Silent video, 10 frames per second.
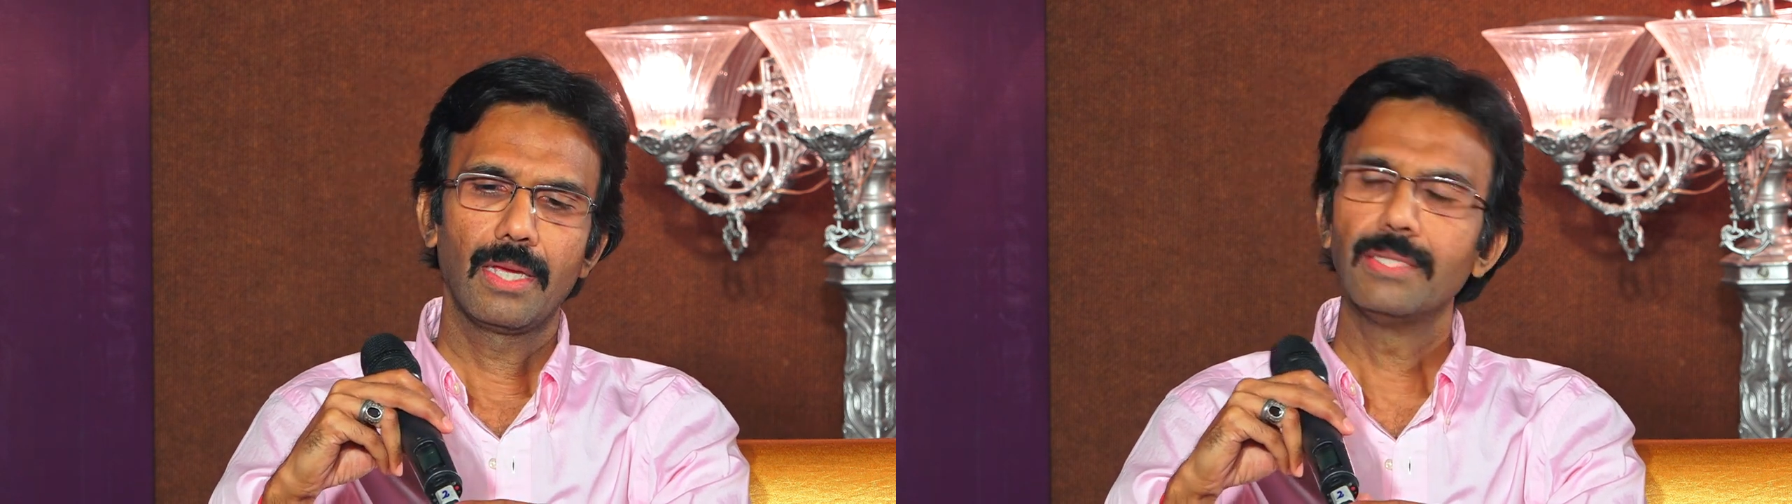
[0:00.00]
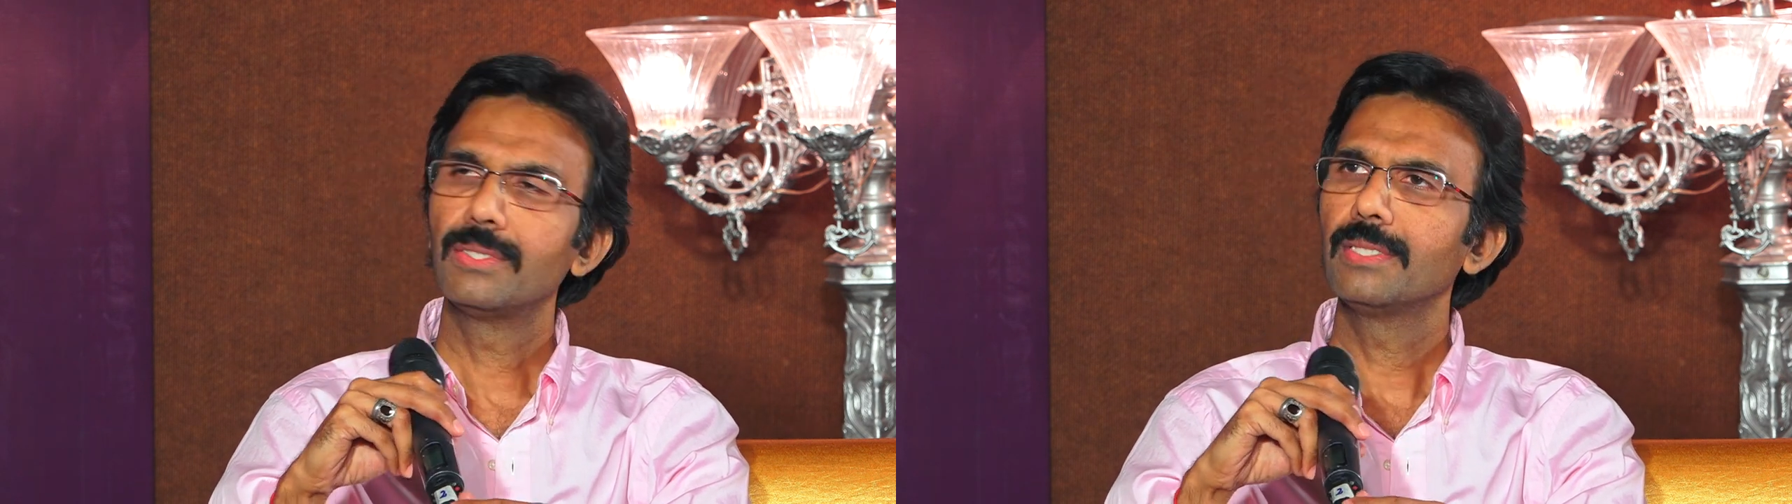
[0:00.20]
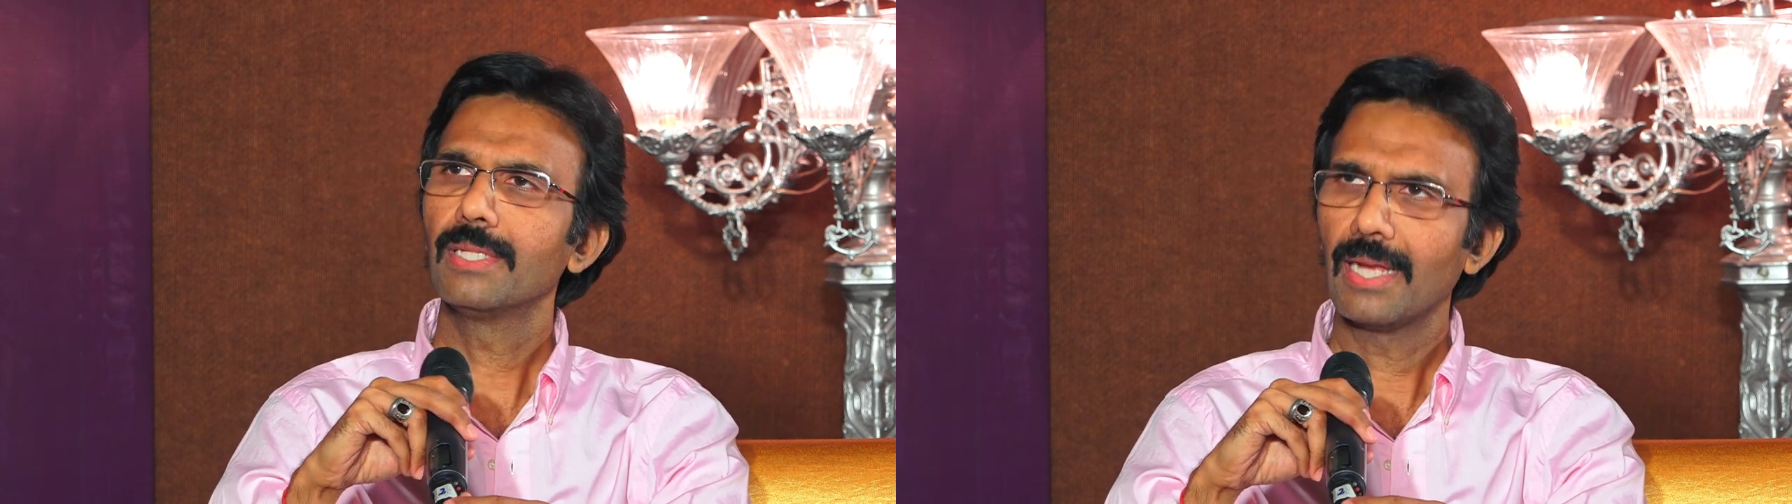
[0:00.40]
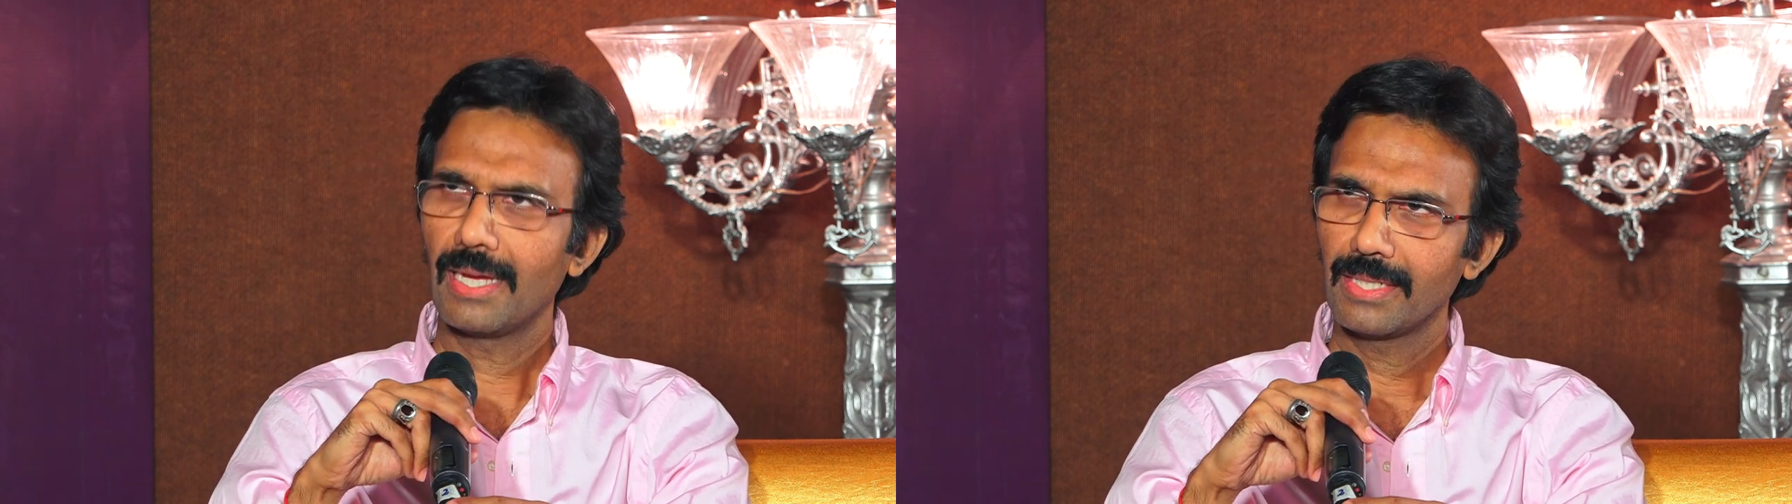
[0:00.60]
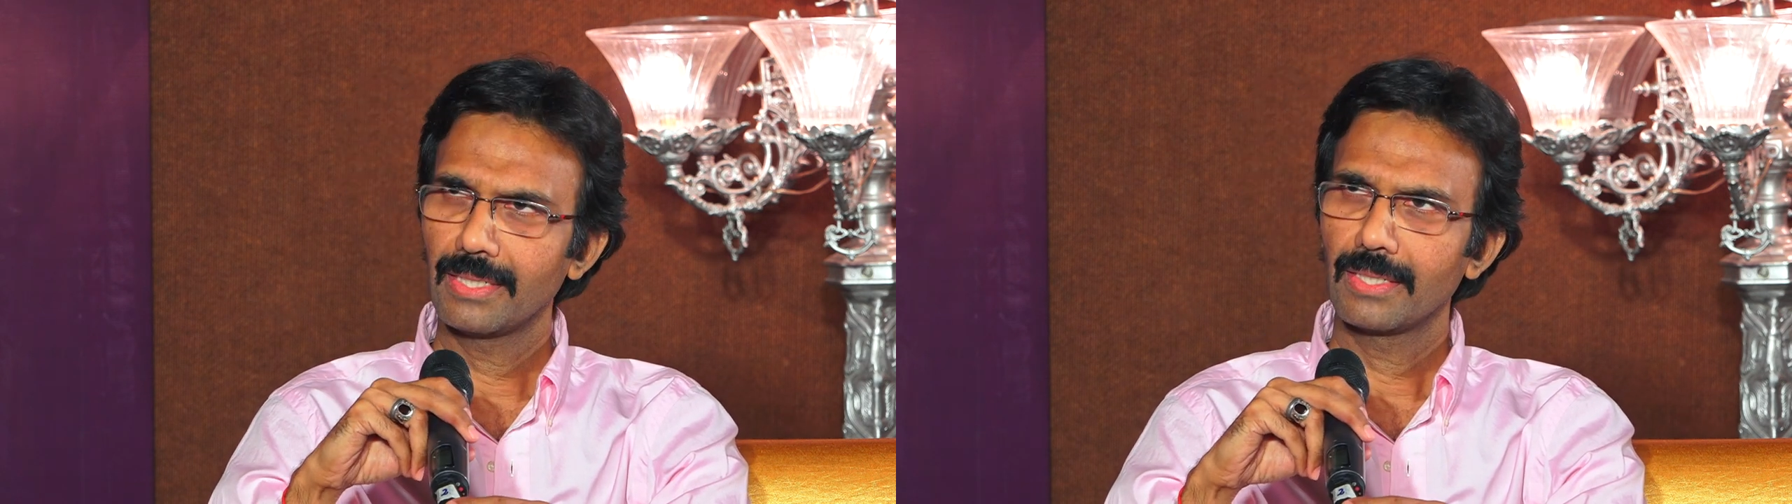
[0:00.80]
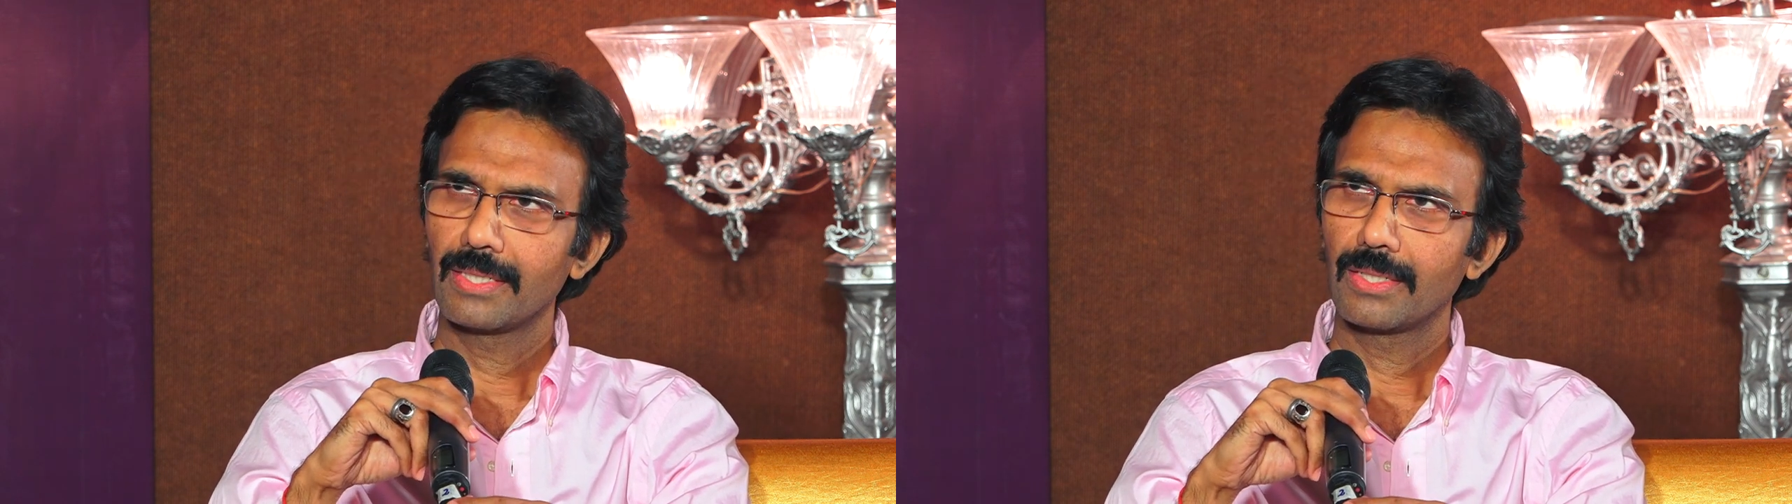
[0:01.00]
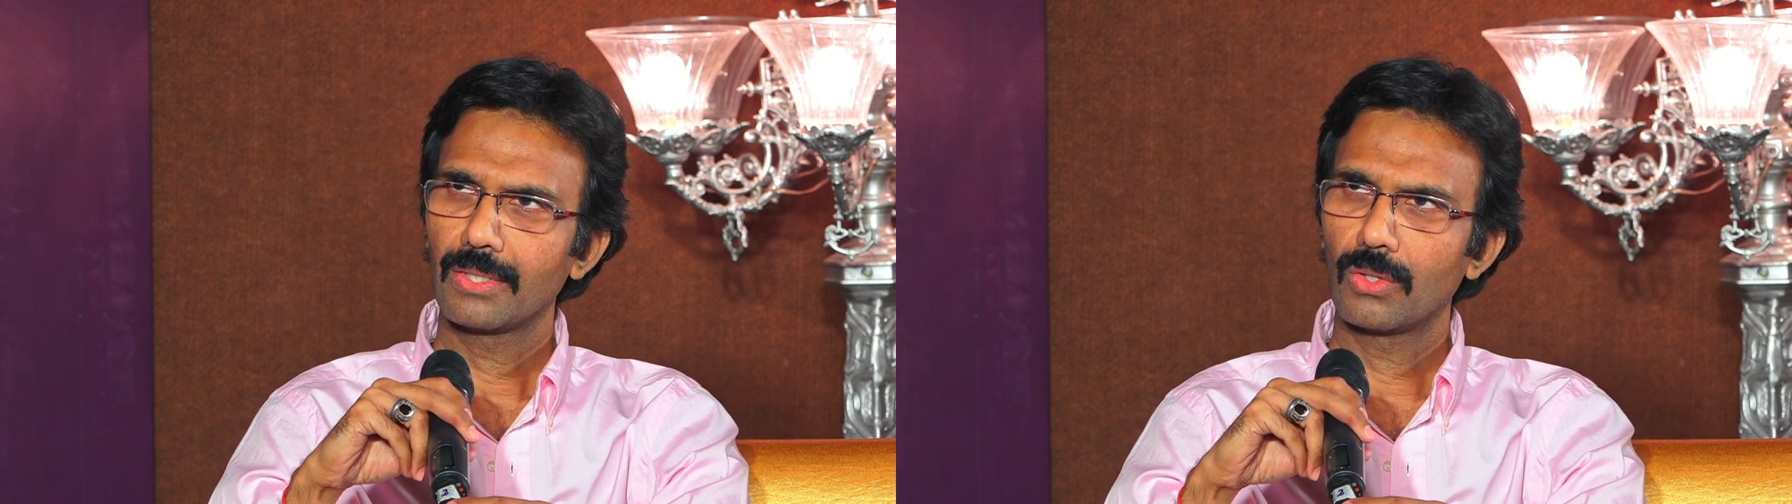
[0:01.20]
is either lying